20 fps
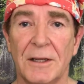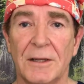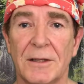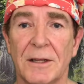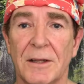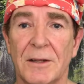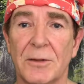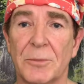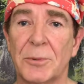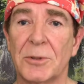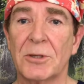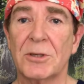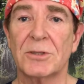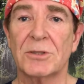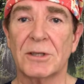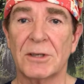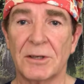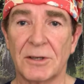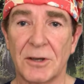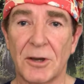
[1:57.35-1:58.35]
then the
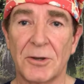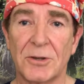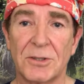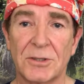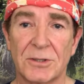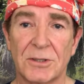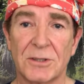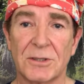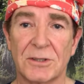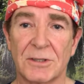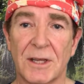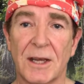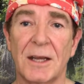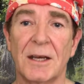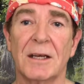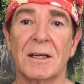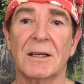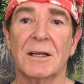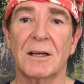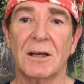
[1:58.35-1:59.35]
person notices
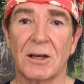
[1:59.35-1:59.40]
that,